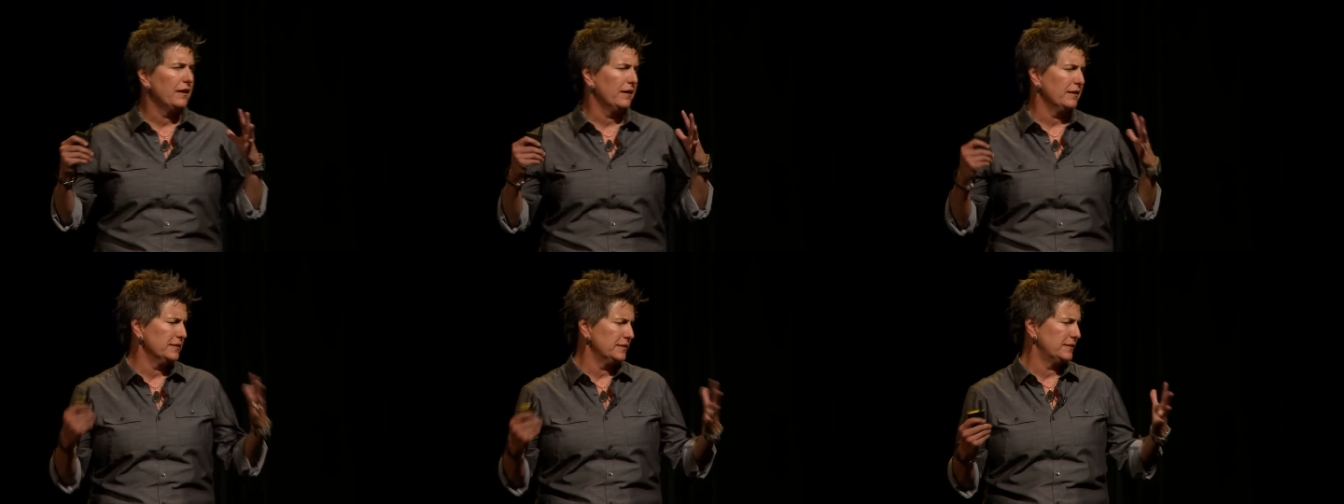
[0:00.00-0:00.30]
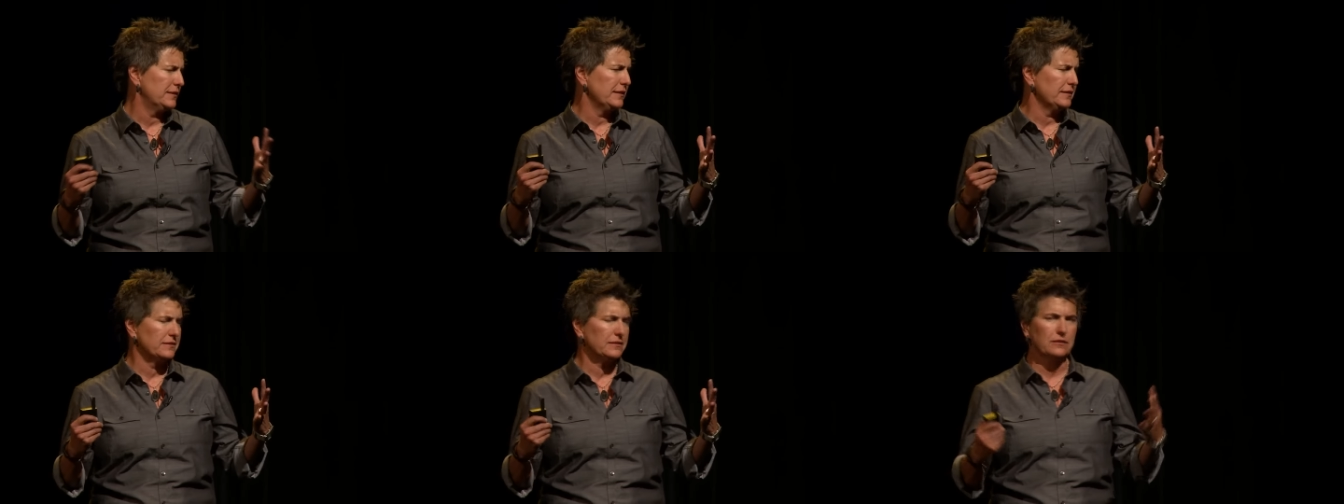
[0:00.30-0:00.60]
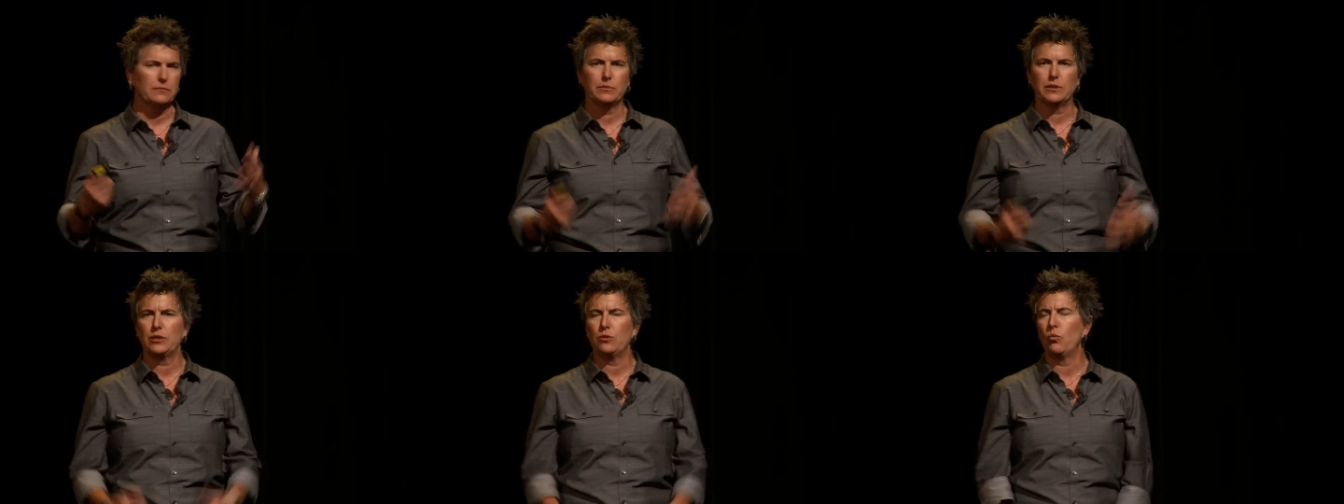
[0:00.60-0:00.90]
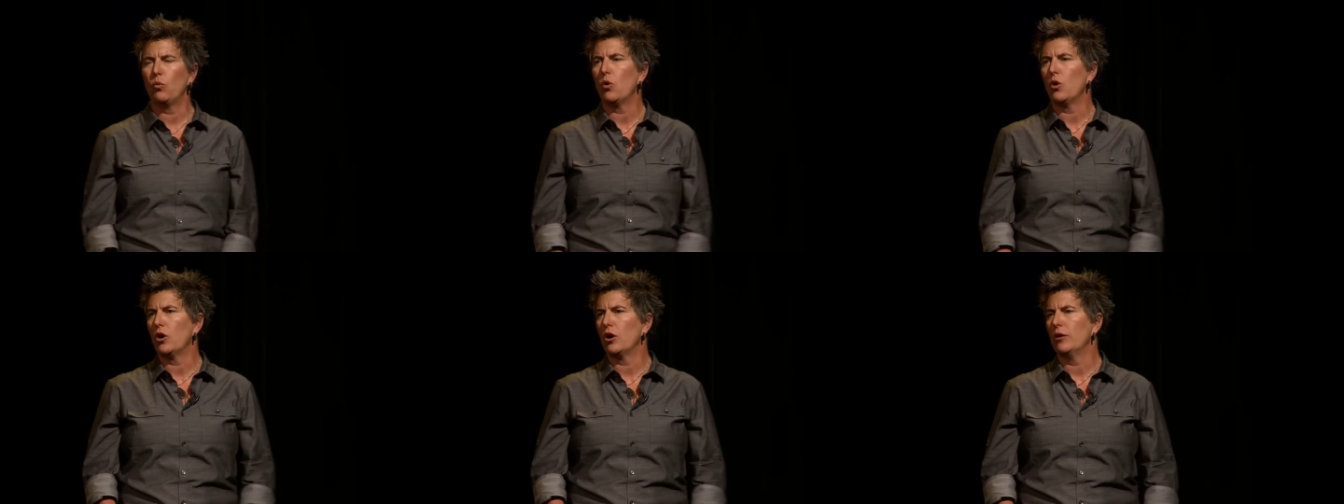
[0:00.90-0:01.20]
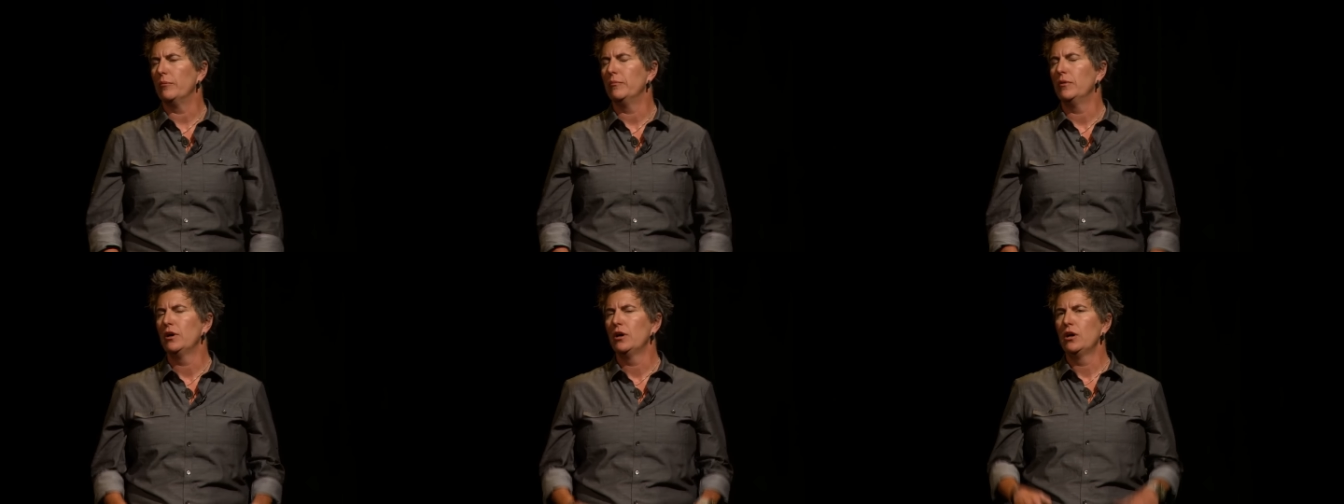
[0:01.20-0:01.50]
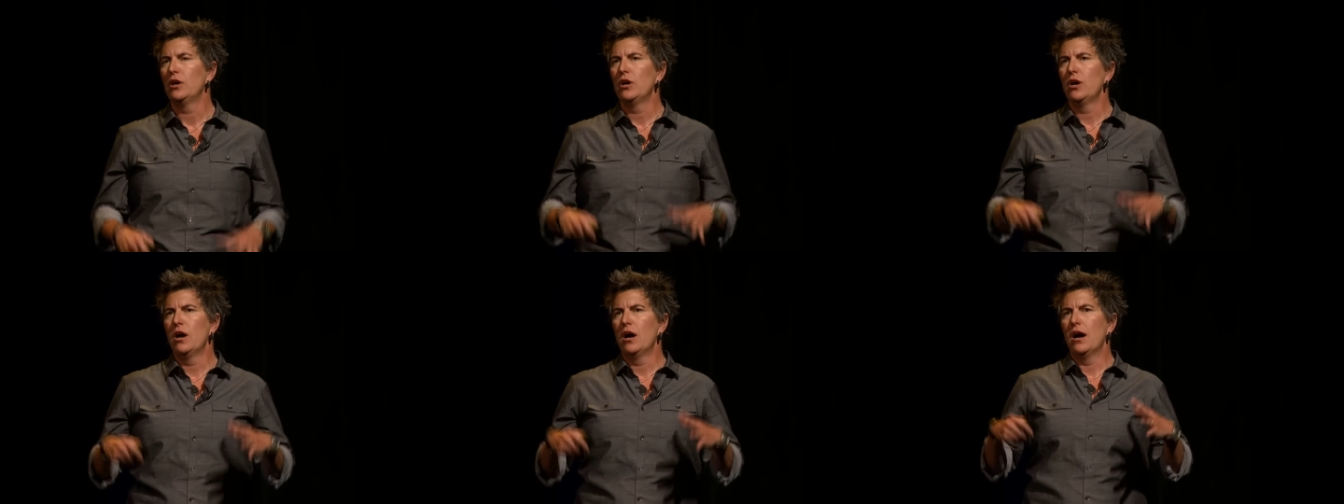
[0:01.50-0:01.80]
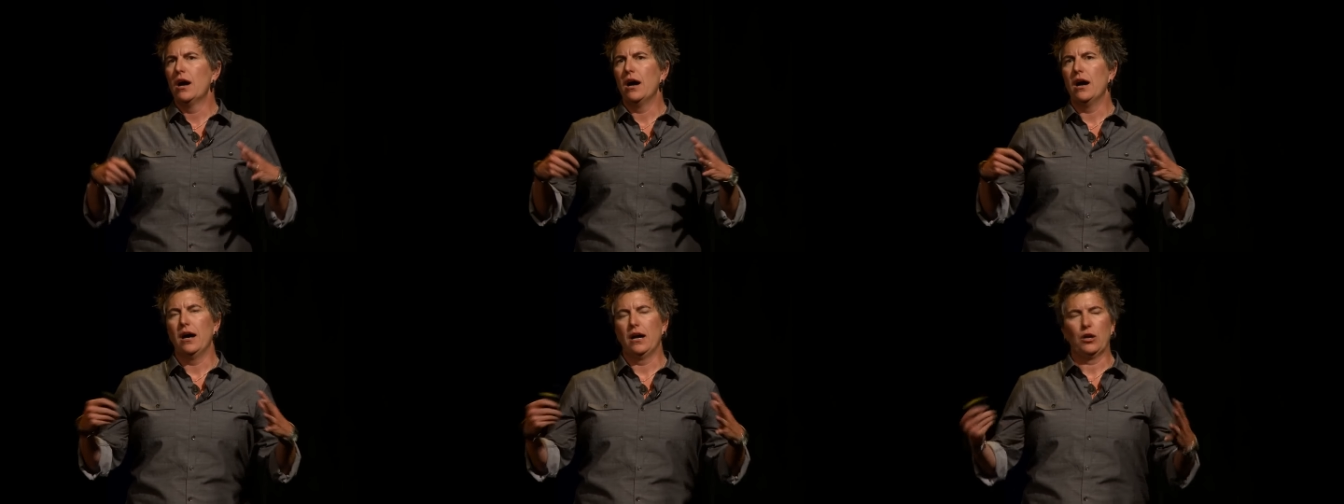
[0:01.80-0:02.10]
unseasonably warm,
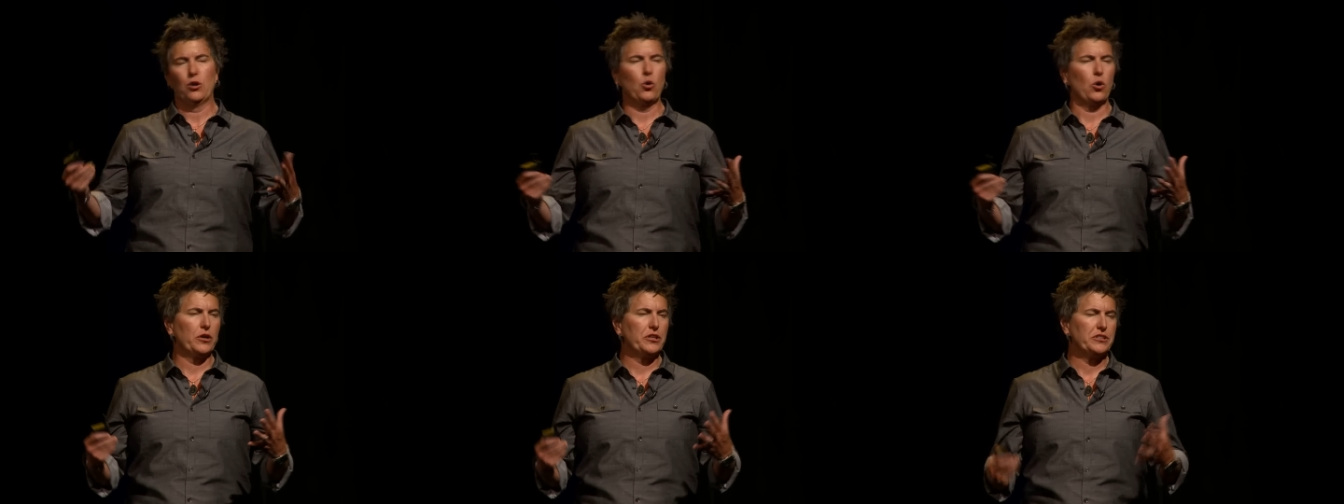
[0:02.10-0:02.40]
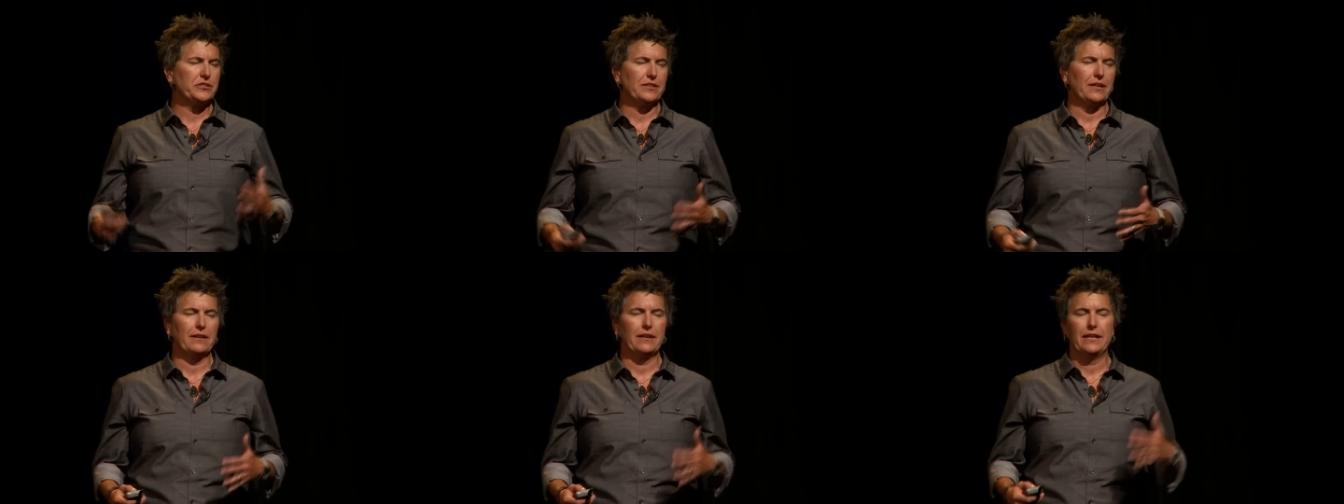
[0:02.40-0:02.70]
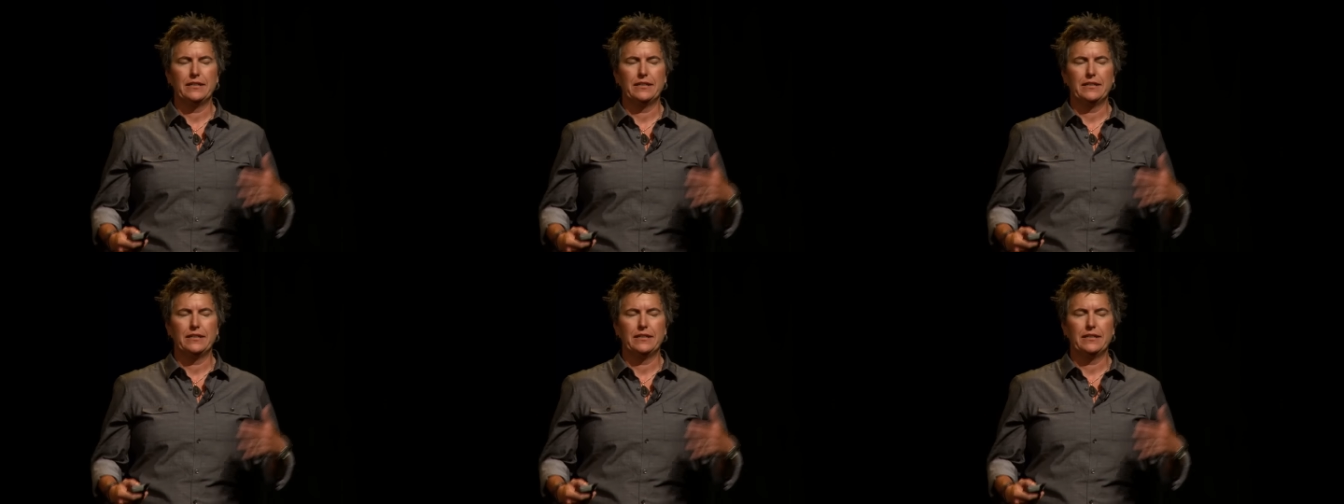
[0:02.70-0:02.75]
uh, gorgeous out.